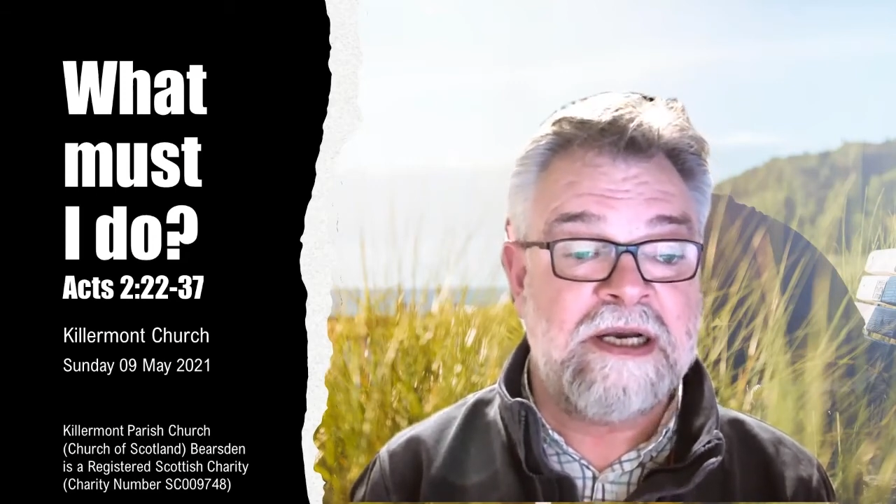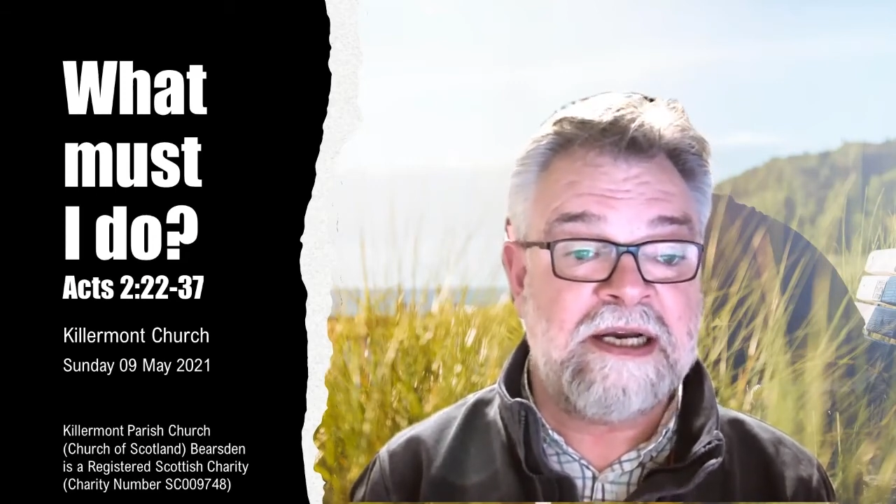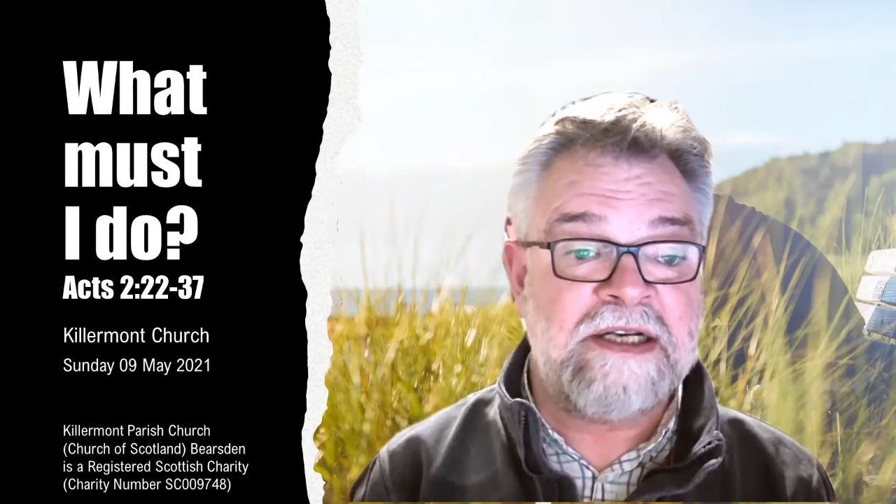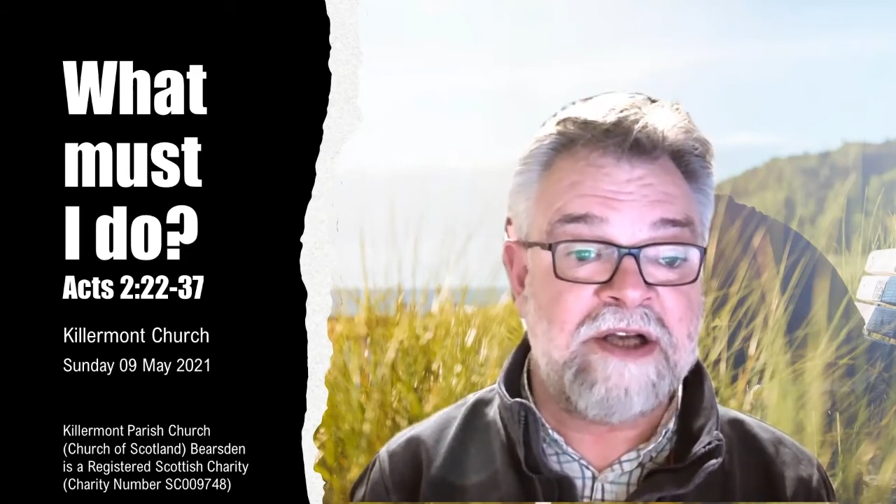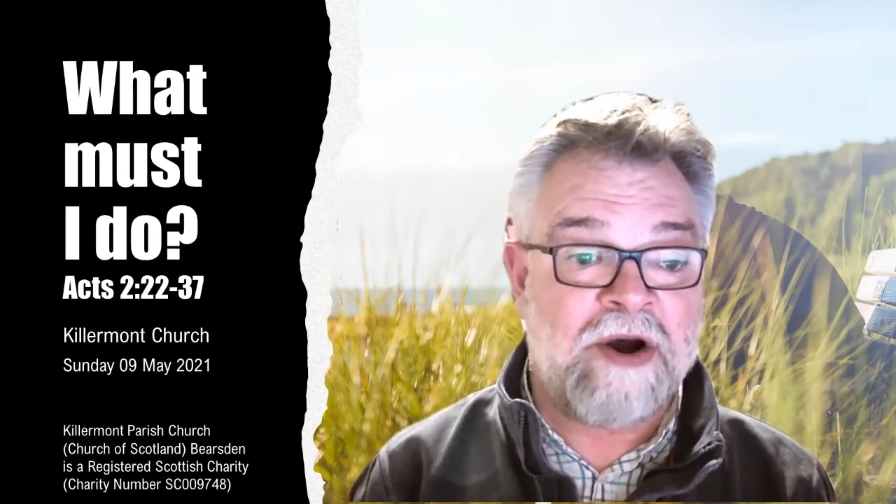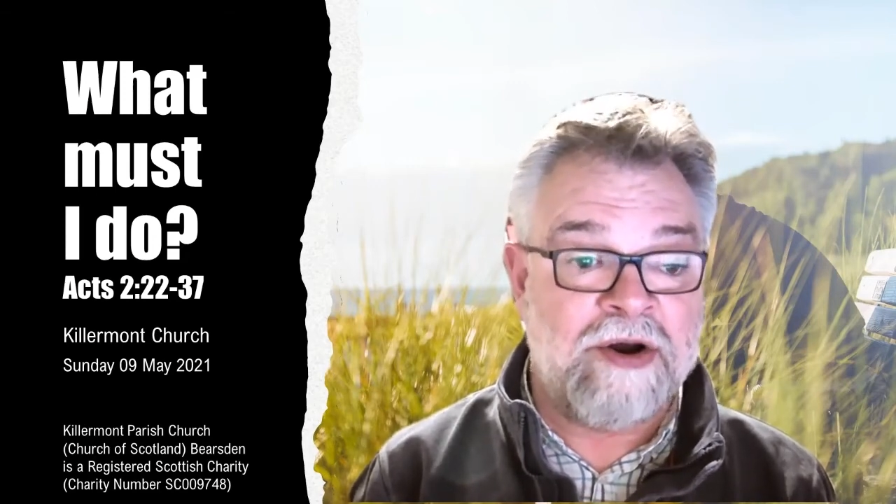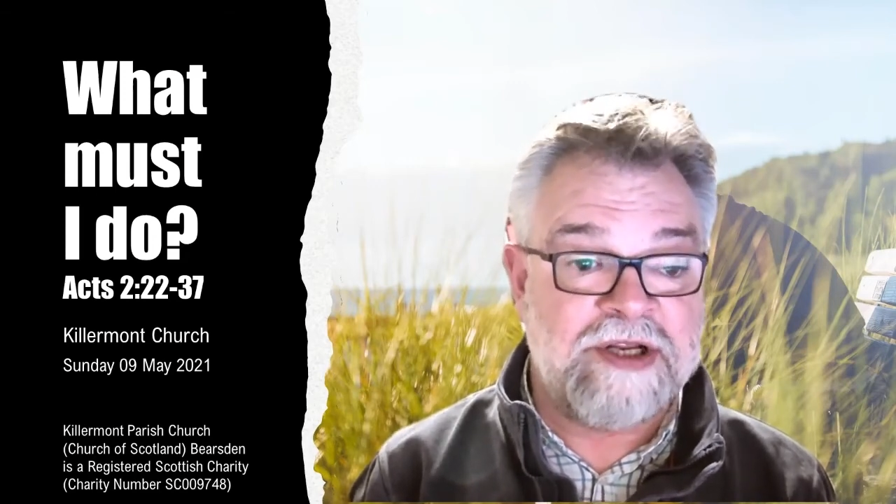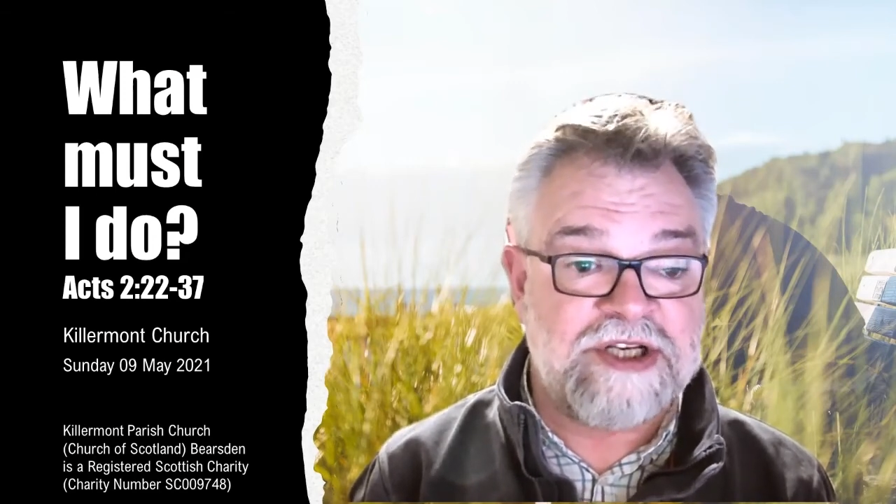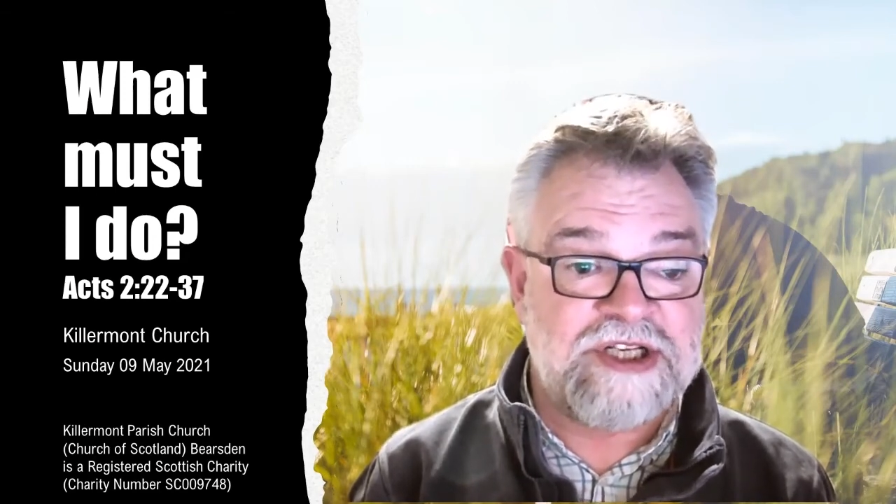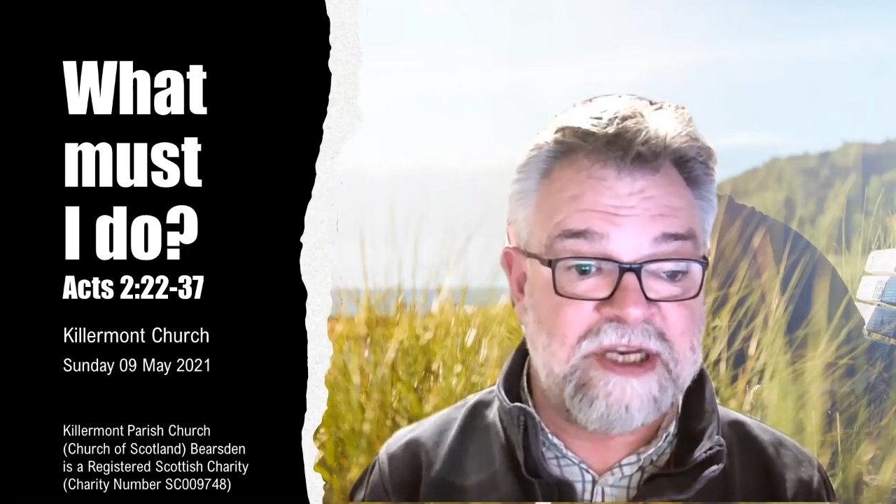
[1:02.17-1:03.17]
and
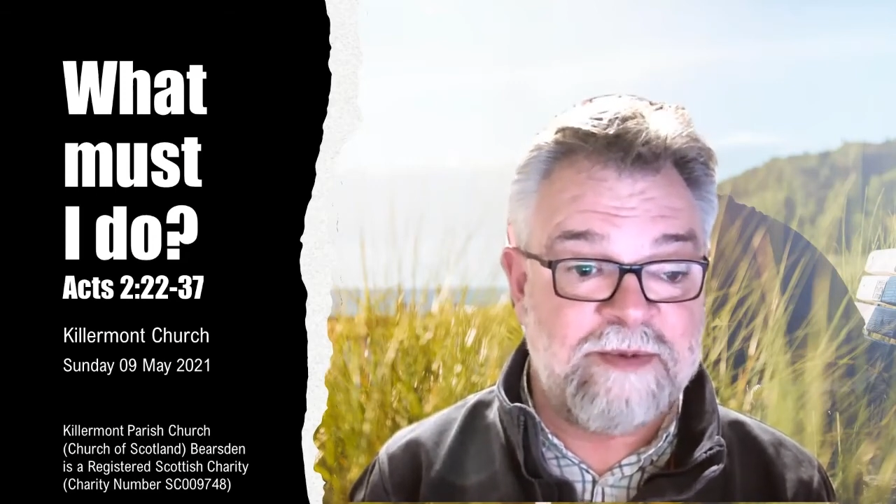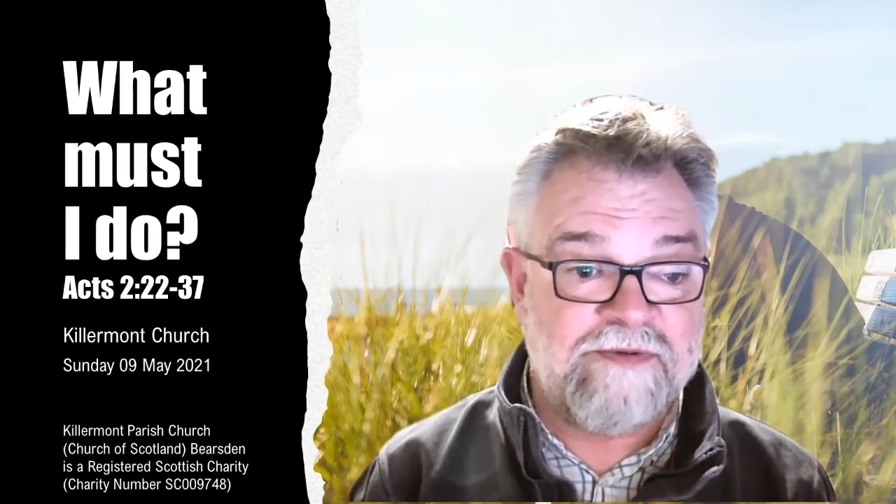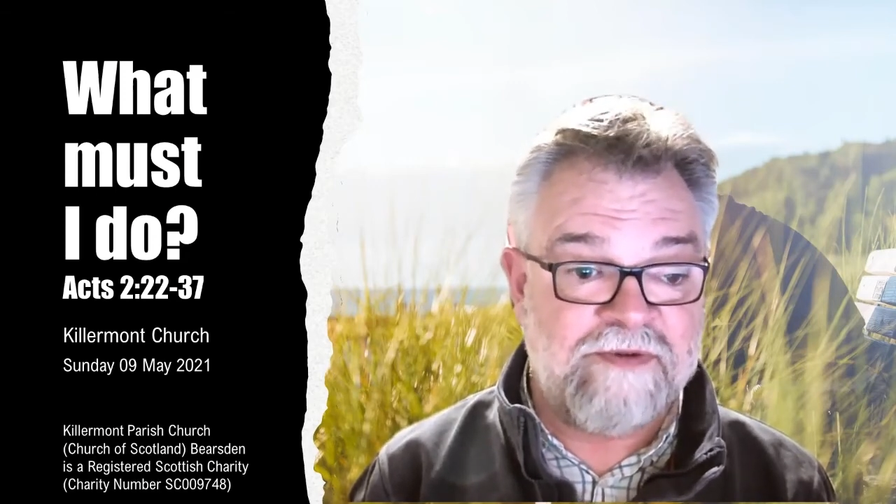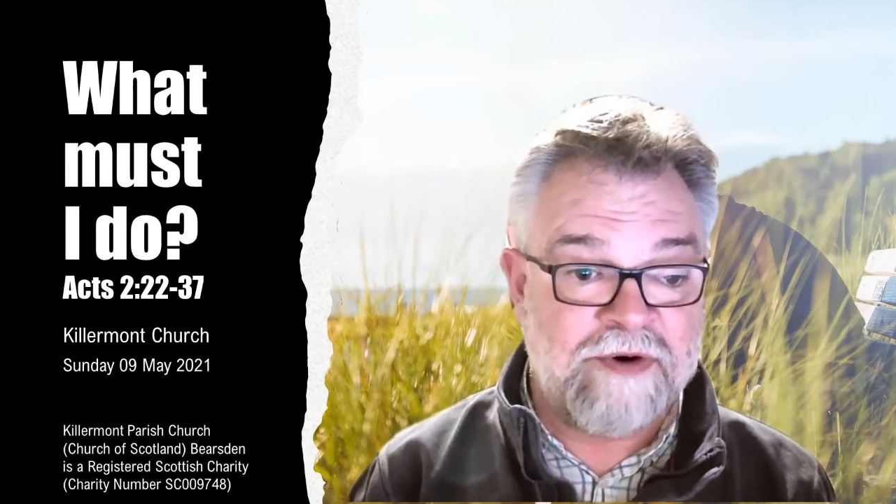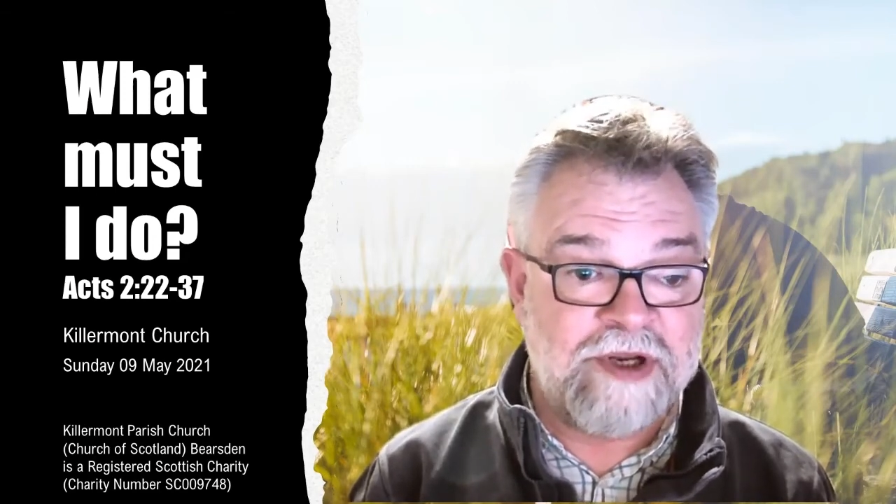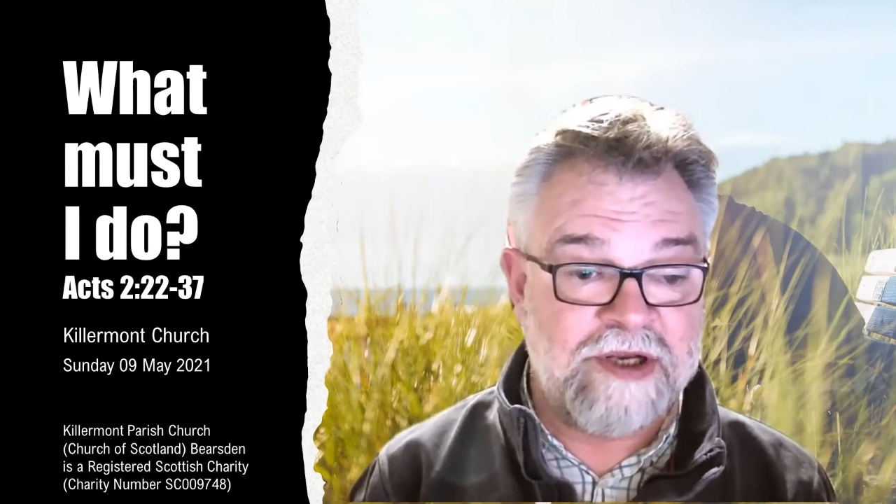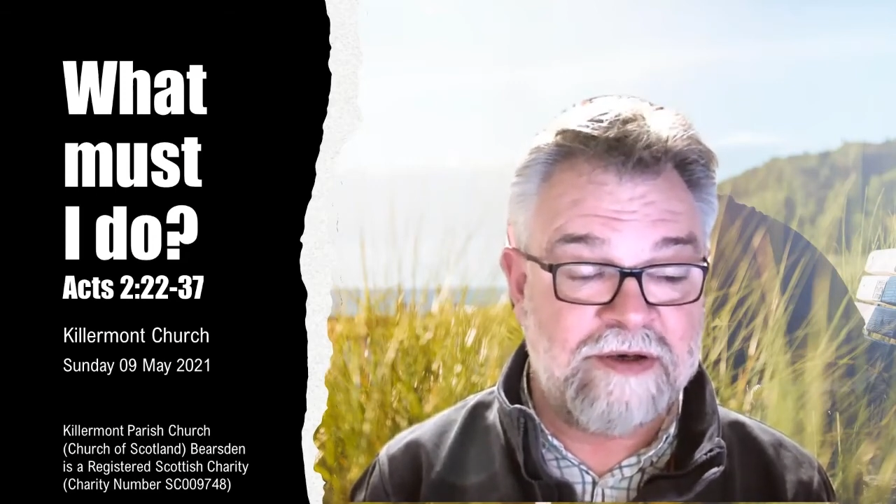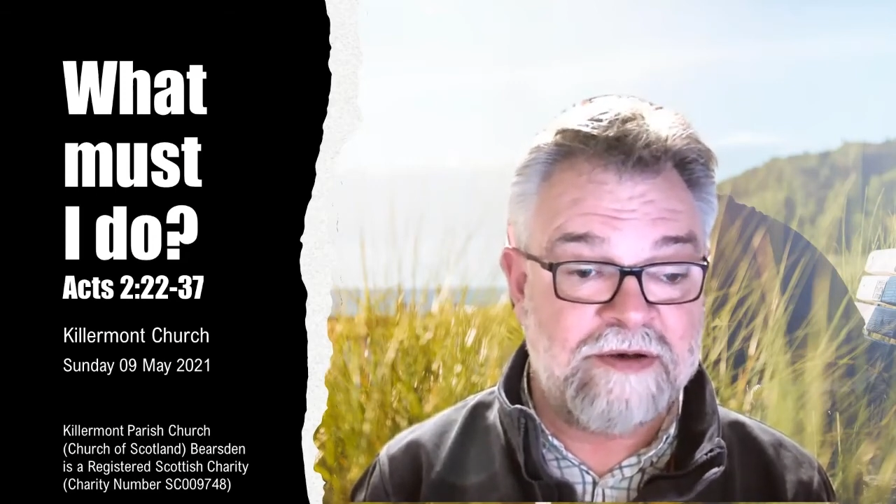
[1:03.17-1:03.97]
honesty before you.